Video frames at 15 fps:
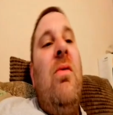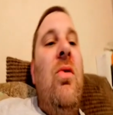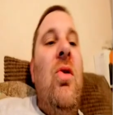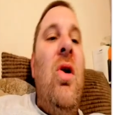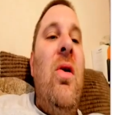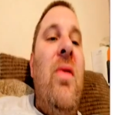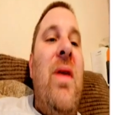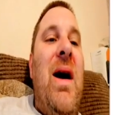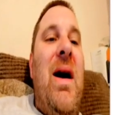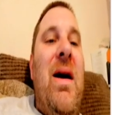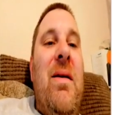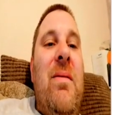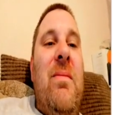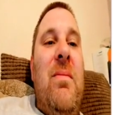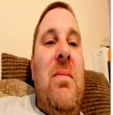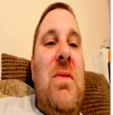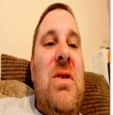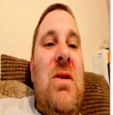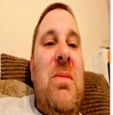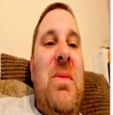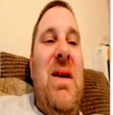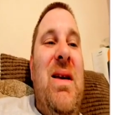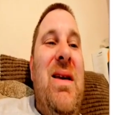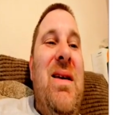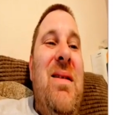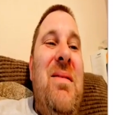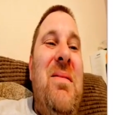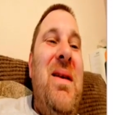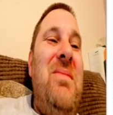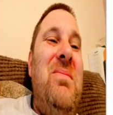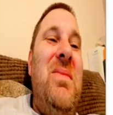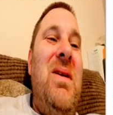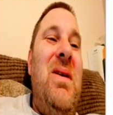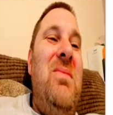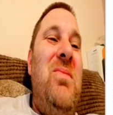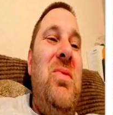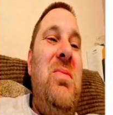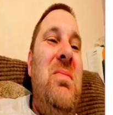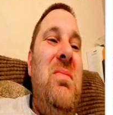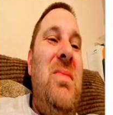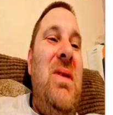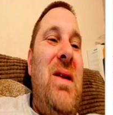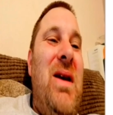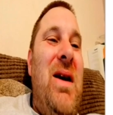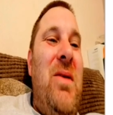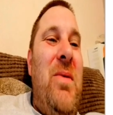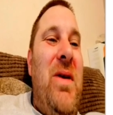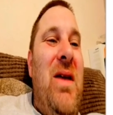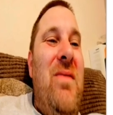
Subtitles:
Not that, to me, it wouldn't mean that anyway.